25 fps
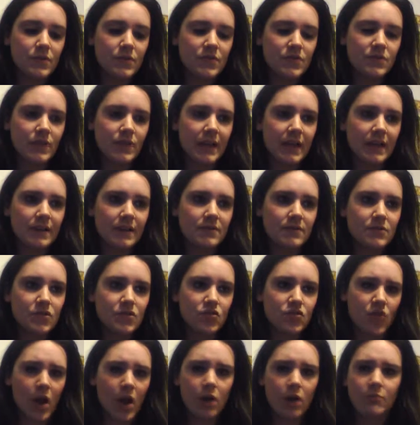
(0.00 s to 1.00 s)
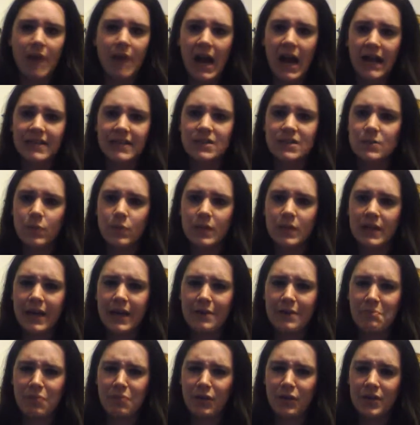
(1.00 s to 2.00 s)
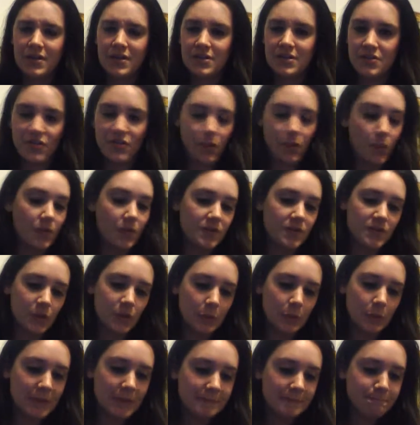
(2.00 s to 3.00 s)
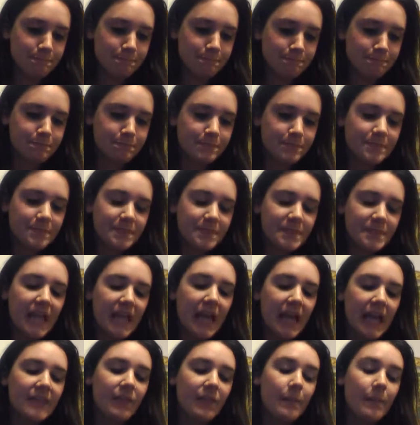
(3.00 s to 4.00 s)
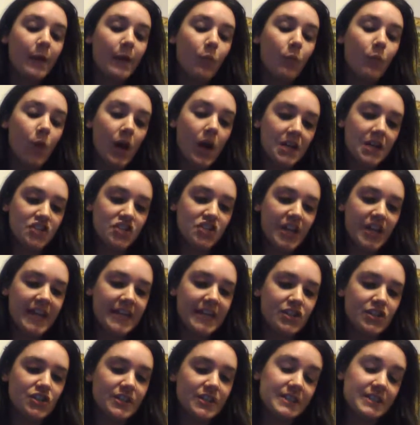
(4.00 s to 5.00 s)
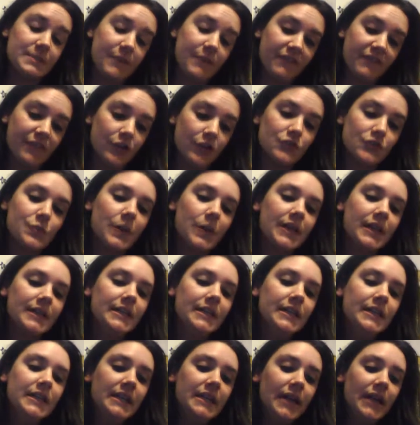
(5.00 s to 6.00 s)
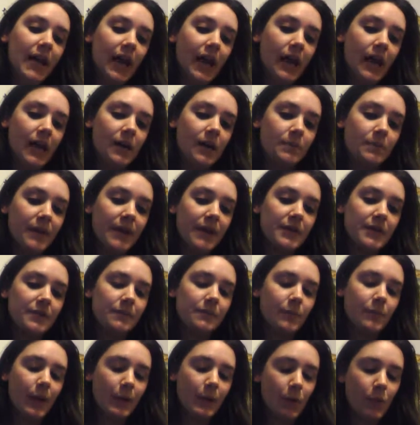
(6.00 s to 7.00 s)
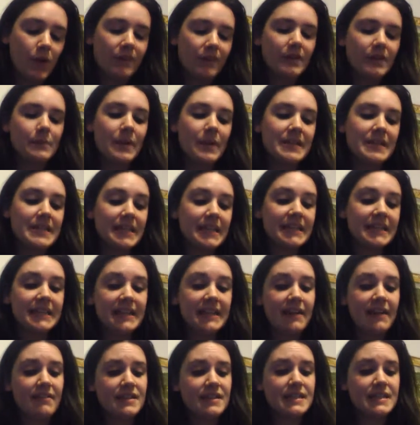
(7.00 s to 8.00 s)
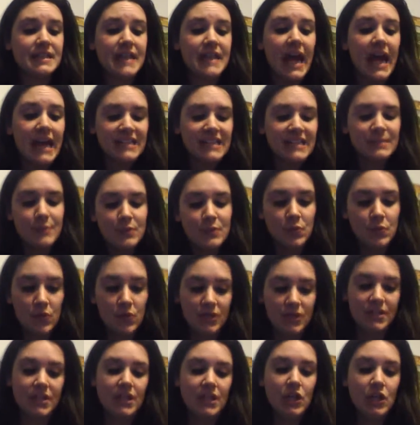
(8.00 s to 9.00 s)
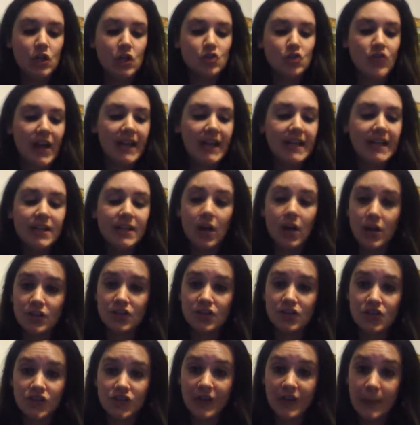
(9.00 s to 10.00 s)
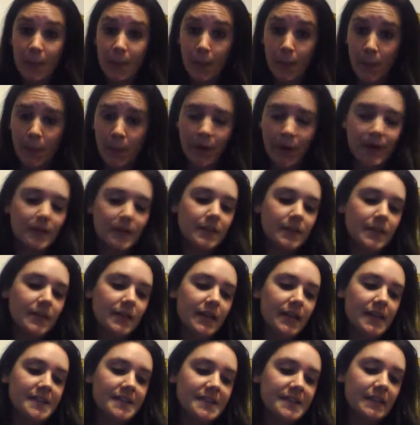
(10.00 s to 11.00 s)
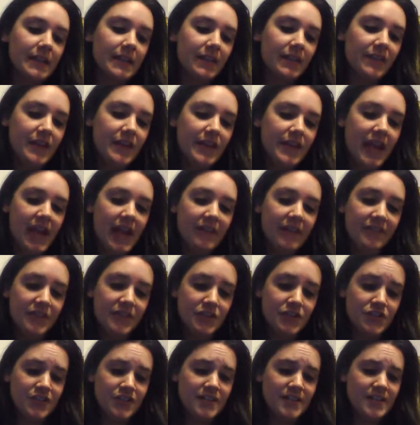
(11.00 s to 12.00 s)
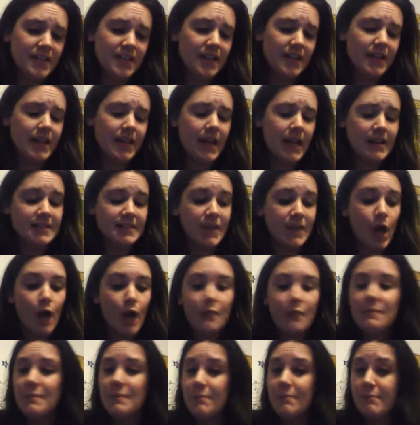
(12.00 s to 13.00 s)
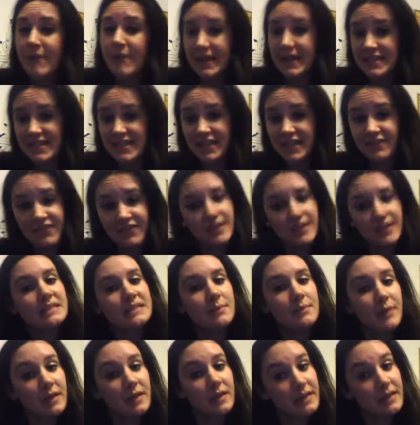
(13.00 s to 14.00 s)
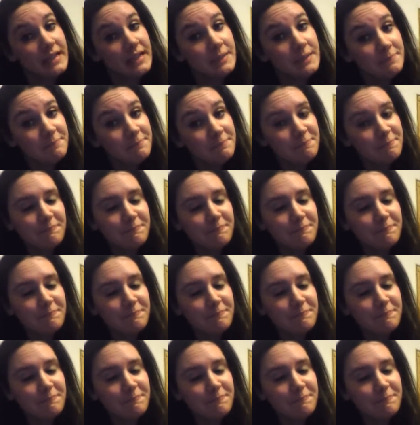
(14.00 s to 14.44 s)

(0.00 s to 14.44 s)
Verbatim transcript: with like strong minds would get put into the horned serpent. And then my wand changed since my first one. Uh, my, my wand on my second account is an aspen wood dragon heart string core. It's 11 and a half inches and it has unbending flexibility.